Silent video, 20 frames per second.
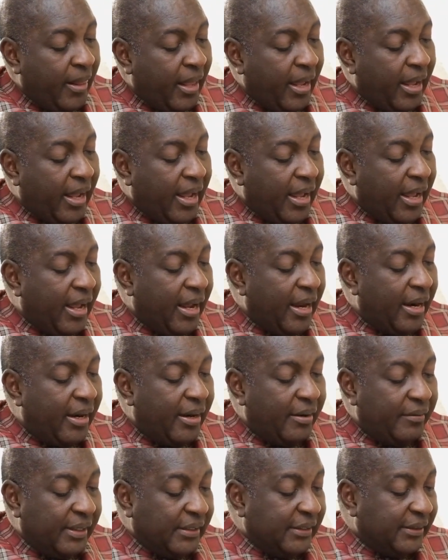Uh,
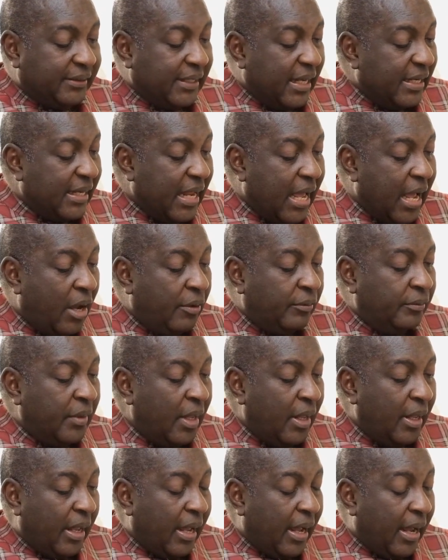register now.
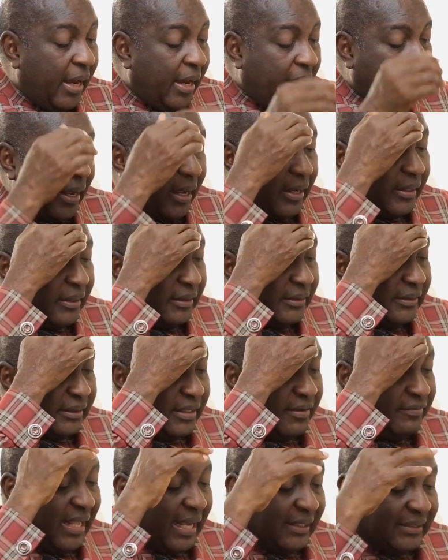Uh, it's
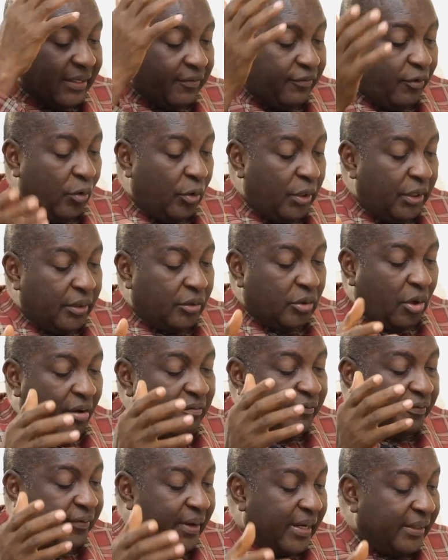Give Thyself Wholly
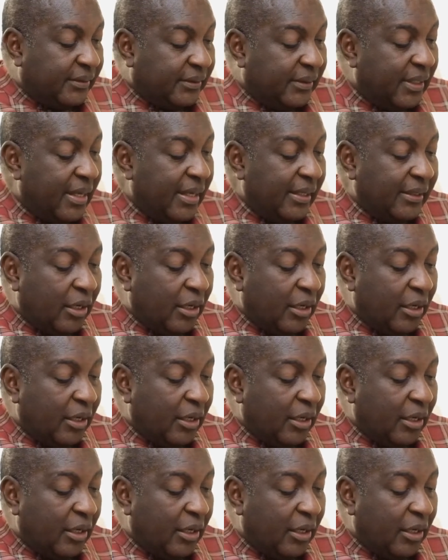Conference.